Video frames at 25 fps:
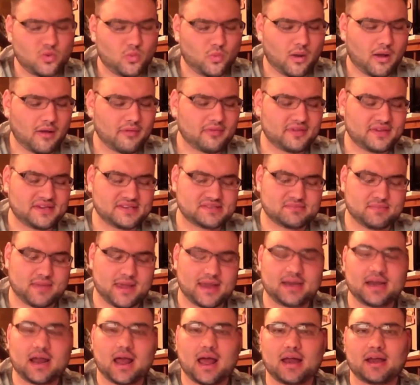While these
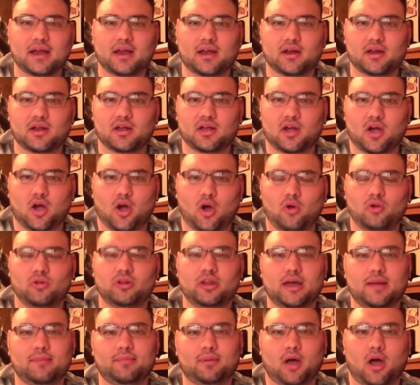may not
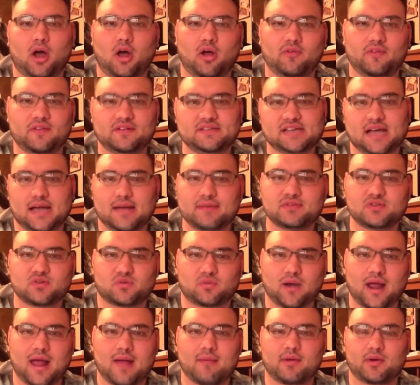hold up all the time to
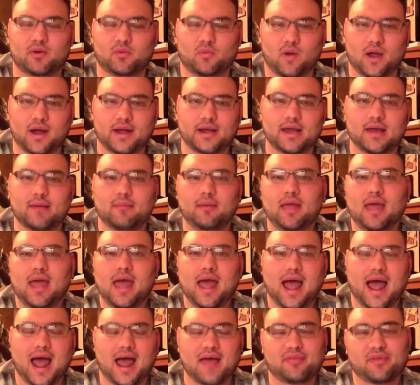Rabbit and Windup,
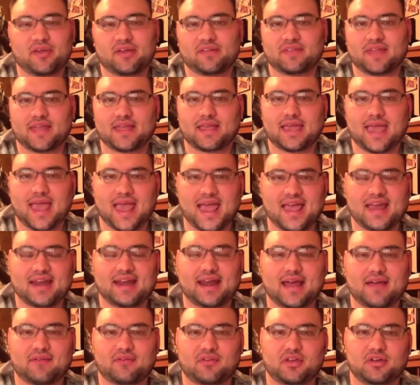I think they
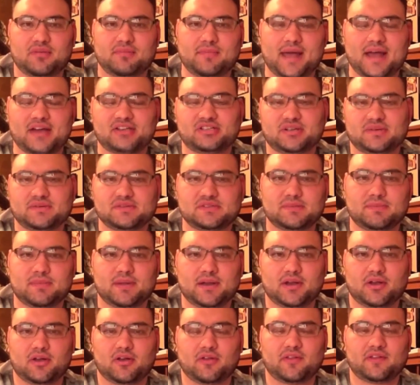can have good matchups
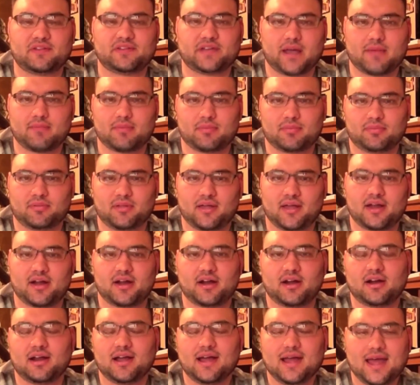depending on the type of
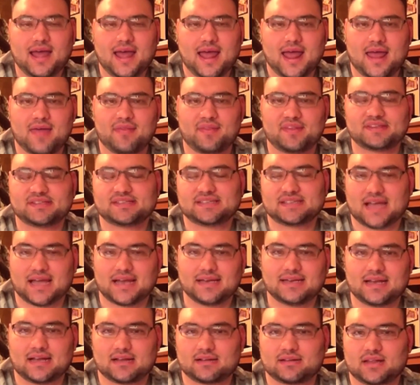player and the
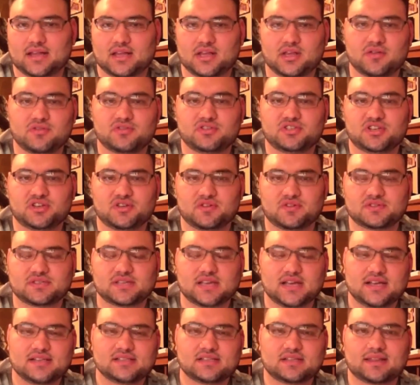side deck that you
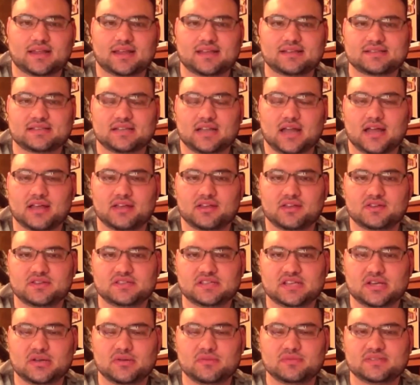choose. So thanks a lot,
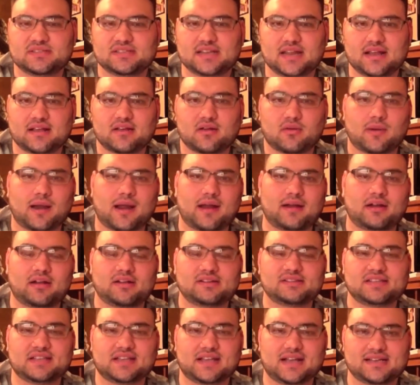YouTube. Stick around, and
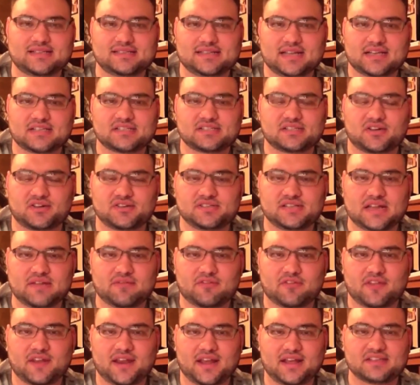I'll see you guys next Thursday
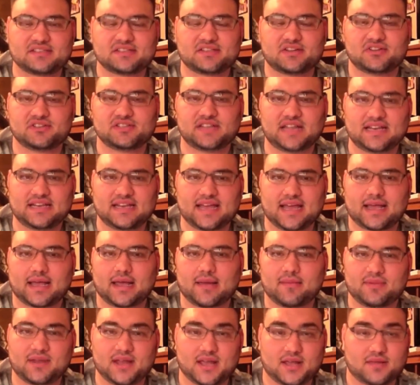for the next Thursday deck
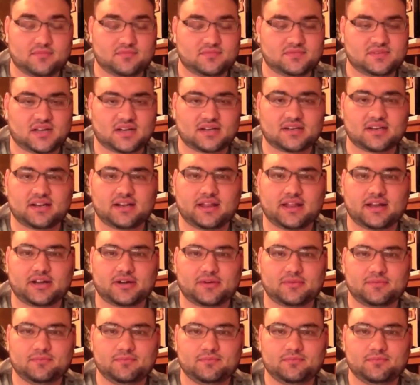update. Talk to you later.